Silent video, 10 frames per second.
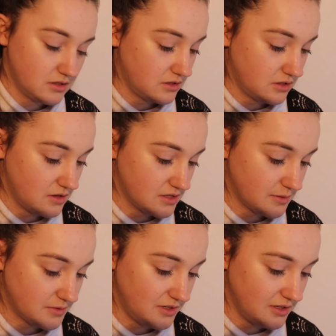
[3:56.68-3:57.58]
No, that's
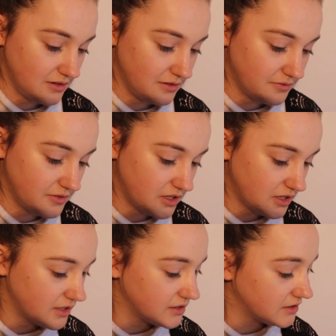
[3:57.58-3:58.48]
absolutely
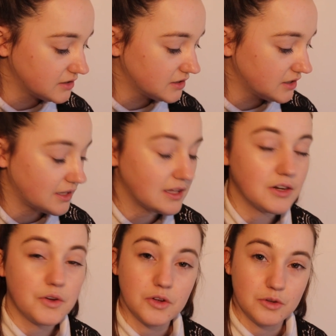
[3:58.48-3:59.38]
fine. And
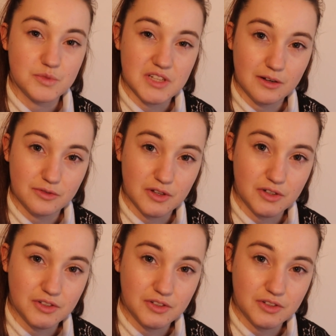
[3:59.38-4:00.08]
a home telephone.